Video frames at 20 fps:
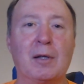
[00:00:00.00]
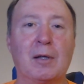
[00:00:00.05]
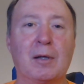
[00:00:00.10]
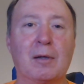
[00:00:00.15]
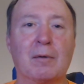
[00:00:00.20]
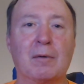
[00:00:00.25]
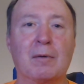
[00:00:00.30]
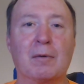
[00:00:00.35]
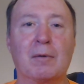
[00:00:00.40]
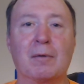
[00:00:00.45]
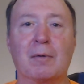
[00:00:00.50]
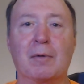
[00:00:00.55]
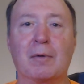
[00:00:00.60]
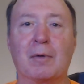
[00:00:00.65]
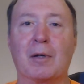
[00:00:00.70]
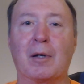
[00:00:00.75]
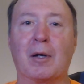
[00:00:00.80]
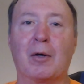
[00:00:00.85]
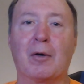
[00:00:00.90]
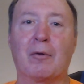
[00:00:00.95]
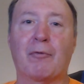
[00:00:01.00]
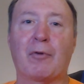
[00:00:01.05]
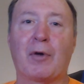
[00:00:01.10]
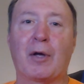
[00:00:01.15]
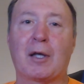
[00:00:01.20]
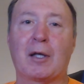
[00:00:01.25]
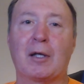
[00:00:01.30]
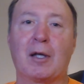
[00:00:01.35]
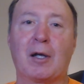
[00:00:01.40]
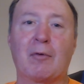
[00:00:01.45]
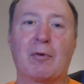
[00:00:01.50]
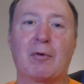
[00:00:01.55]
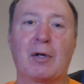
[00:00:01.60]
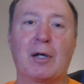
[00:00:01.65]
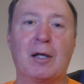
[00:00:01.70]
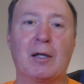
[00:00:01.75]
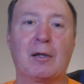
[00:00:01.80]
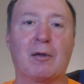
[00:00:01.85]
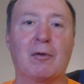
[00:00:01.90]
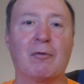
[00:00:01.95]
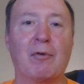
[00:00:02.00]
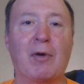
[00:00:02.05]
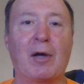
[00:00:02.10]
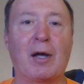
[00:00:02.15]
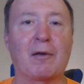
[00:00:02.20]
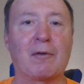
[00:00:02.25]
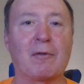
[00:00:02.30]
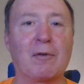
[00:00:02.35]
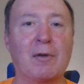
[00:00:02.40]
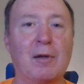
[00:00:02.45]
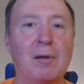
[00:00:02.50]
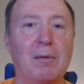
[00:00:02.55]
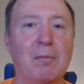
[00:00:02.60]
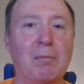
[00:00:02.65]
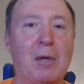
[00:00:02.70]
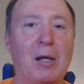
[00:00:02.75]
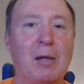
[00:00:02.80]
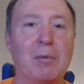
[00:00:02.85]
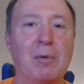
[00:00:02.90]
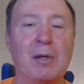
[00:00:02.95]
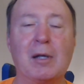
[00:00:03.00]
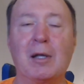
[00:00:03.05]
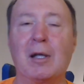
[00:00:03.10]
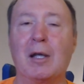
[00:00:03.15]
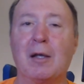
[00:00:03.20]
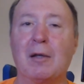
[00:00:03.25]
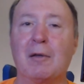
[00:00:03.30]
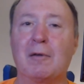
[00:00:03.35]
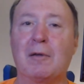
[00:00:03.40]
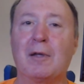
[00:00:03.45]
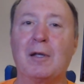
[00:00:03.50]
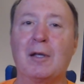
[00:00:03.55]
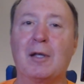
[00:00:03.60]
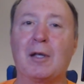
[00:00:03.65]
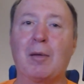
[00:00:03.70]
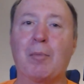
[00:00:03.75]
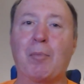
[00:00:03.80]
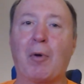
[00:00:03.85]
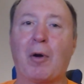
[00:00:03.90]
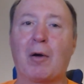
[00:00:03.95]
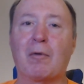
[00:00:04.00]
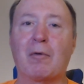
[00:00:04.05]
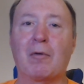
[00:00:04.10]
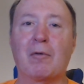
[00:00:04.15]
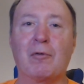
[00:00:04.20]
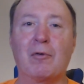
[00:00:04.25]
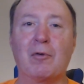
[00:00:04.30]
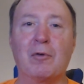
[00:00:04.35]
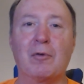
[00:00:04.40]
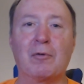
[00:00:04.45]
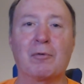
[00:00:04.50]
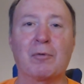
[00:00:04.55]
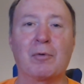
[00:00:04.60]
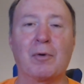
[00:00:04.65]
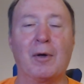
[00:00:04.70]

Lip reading: And you know, if I can ever get the vaccine, maybe Tiki Bar Reviews